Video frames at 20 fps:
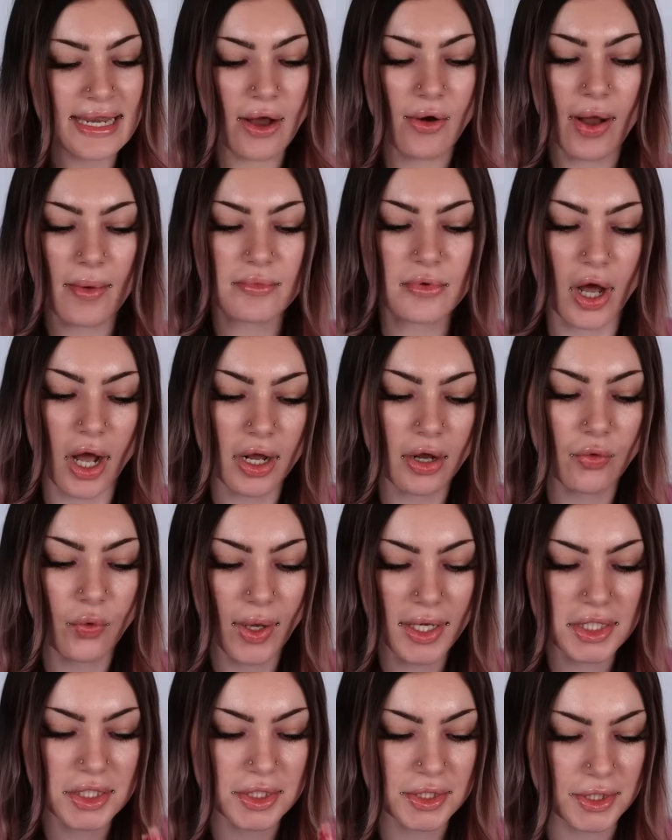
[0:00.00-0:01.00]
Now I'm not
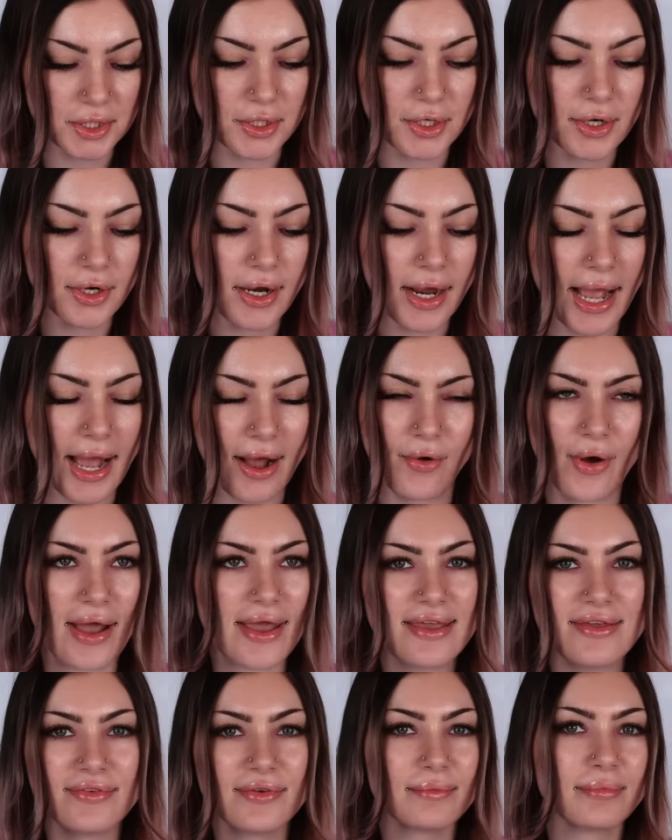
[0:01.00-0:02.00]
quite sure how I
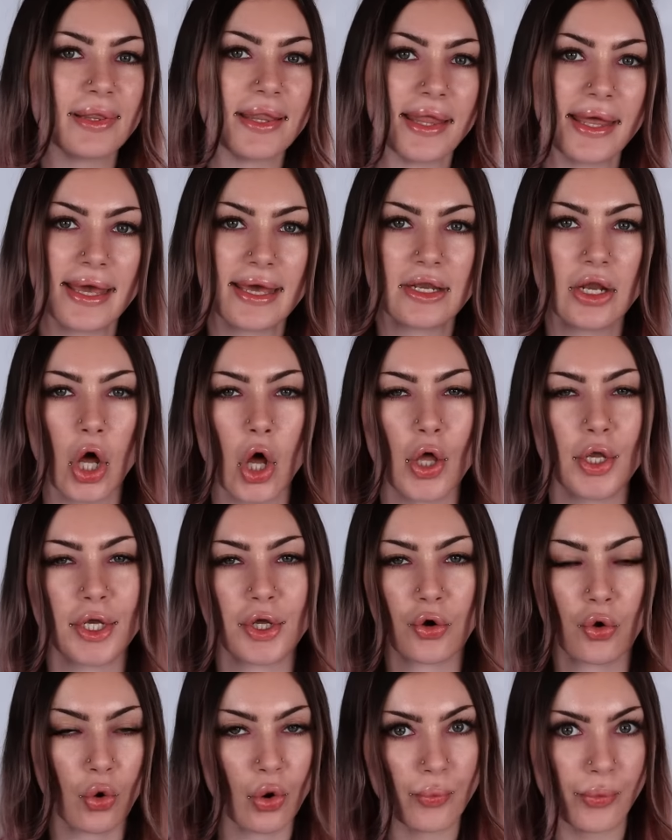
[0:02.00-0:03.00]
even plan on
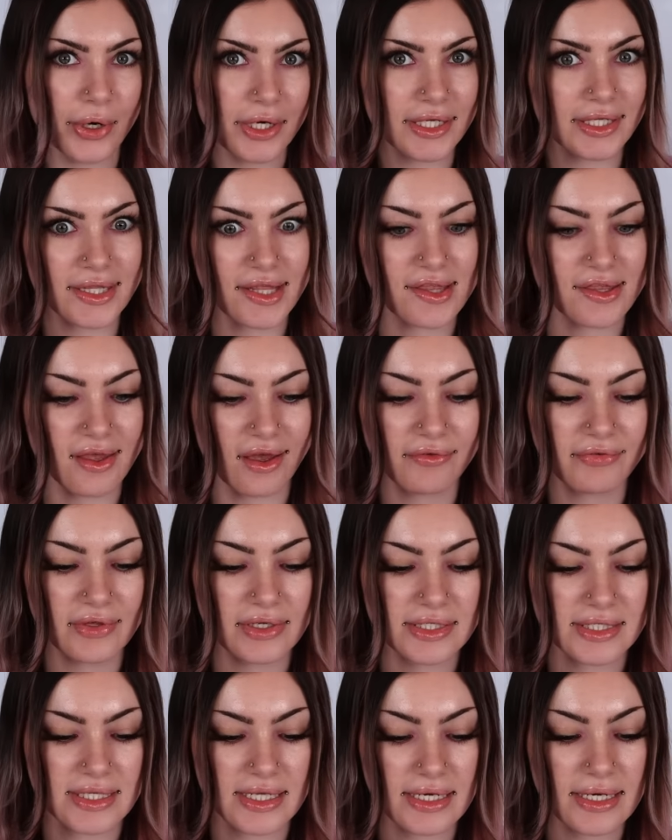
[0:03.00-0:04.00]
incorporating the stuff
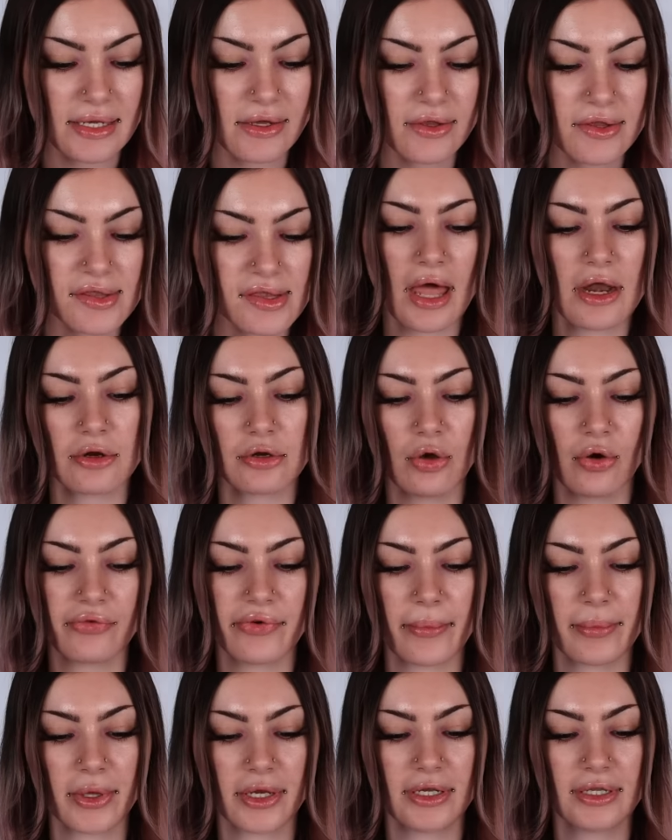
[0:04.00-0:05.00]
into the nails. I don't know if
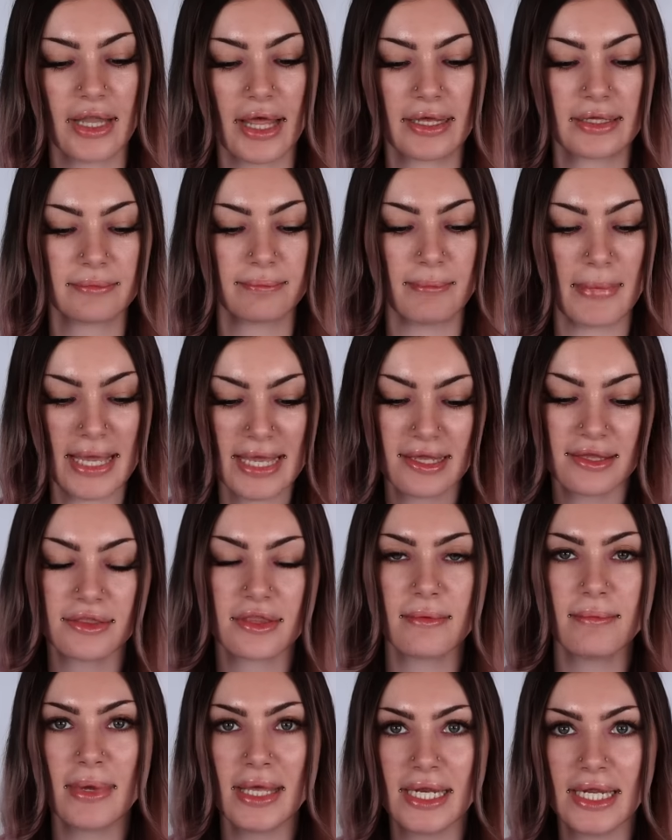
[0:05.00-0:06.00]
I'm gonna like make
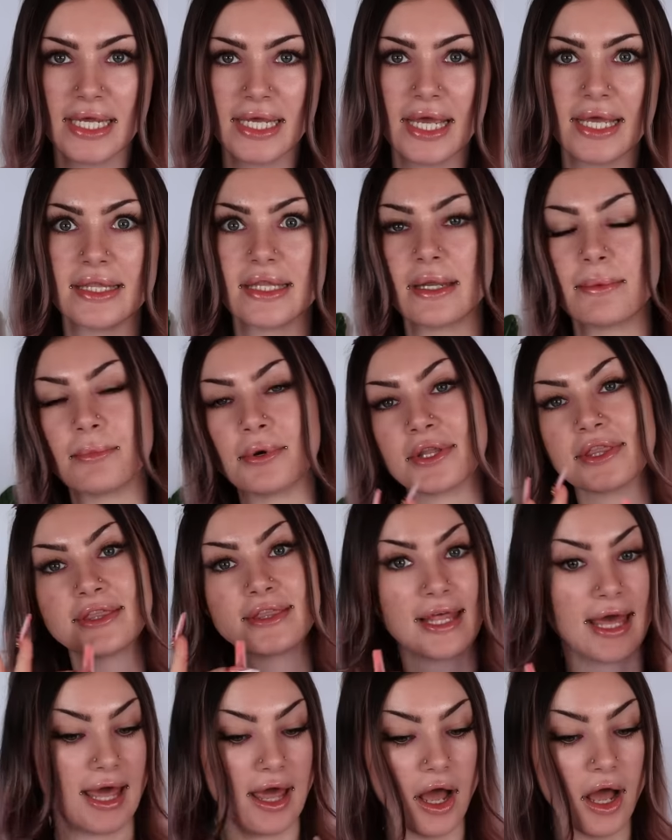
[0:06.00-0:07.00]
the mini and then put
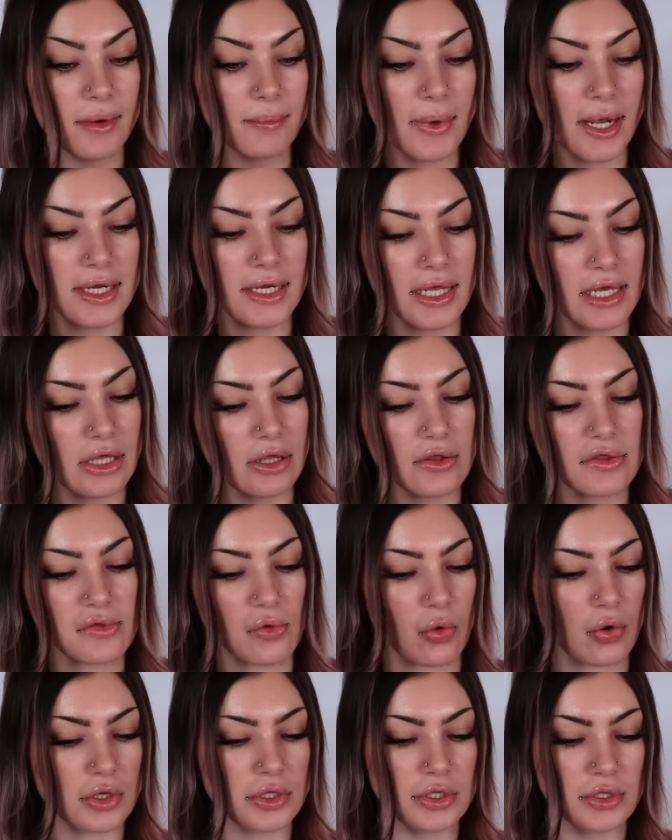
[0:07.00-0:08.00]
that on my nails
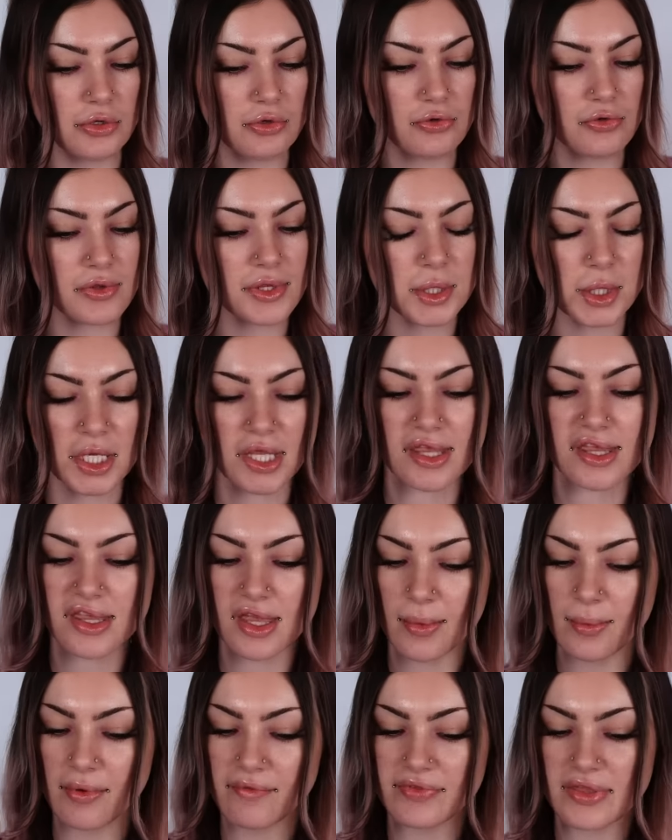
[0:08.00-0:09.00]
or use just
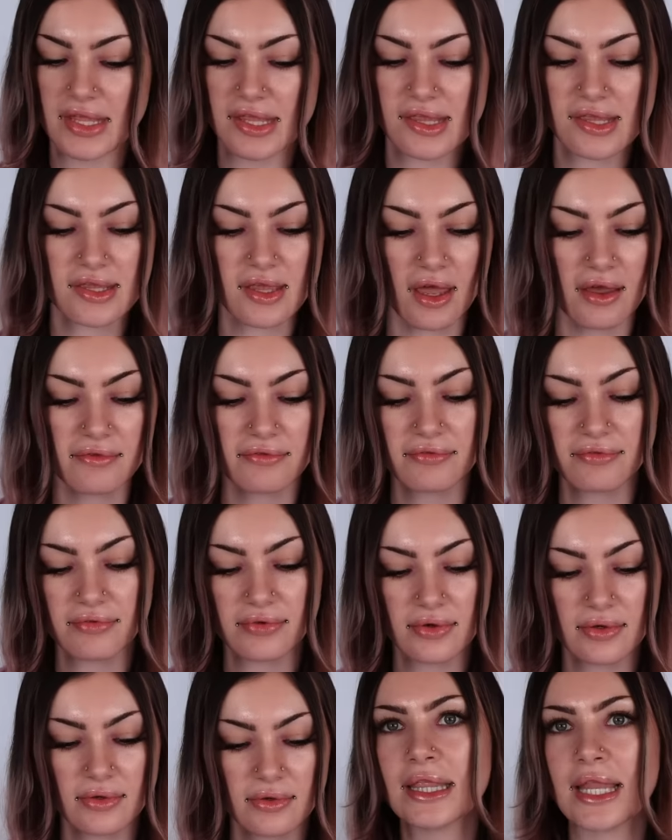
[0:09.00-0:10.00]
some of the stuff
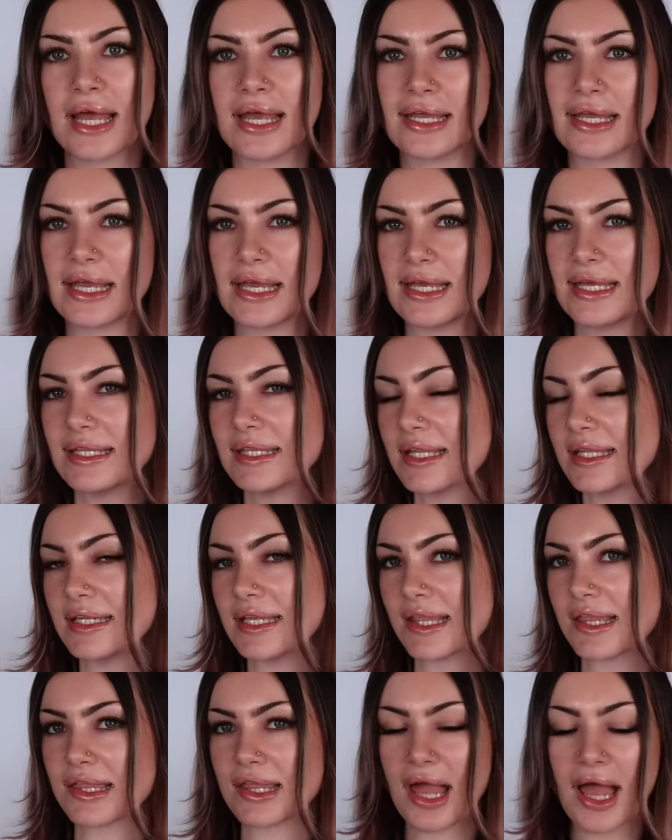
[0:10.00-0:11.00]
like in the
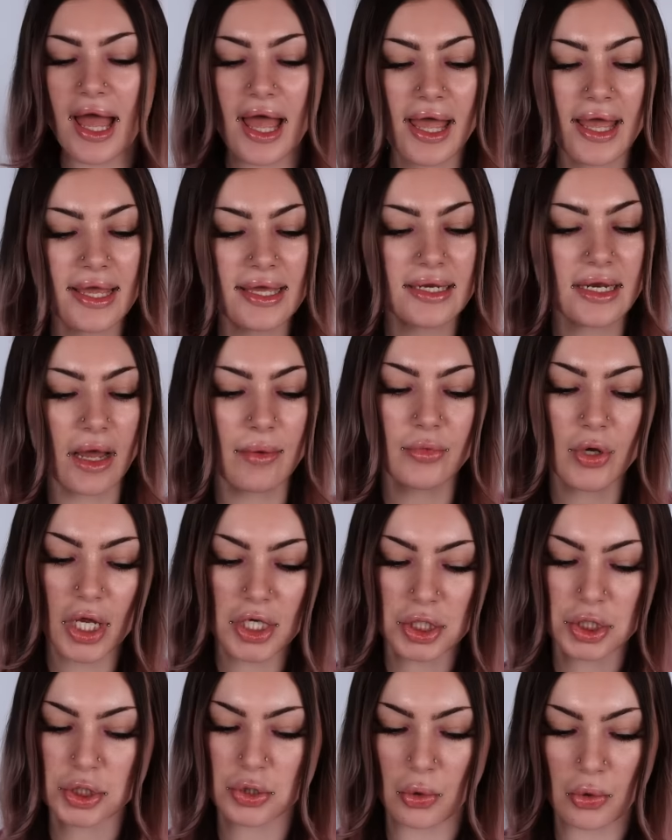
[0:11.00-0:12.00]
design. I'm
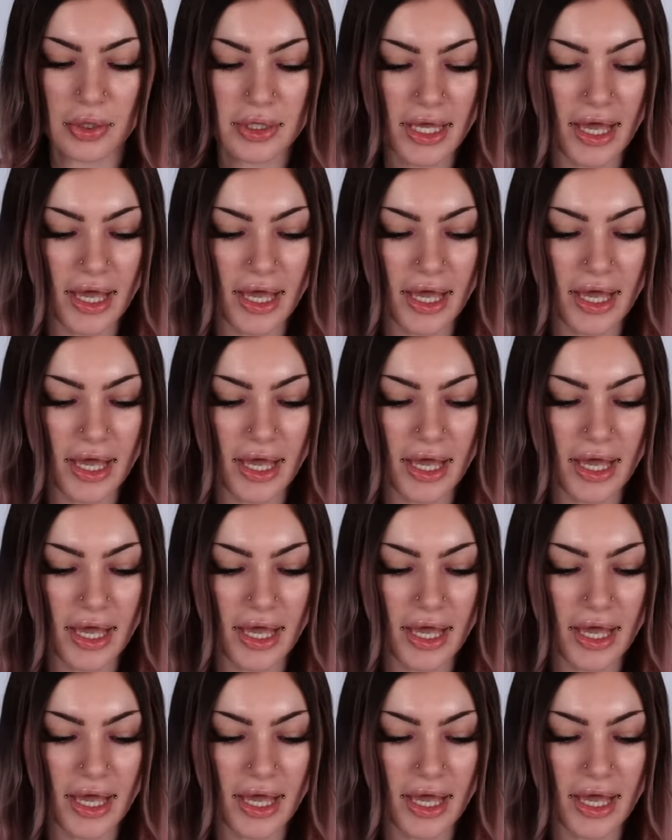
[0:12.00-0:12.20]
not sure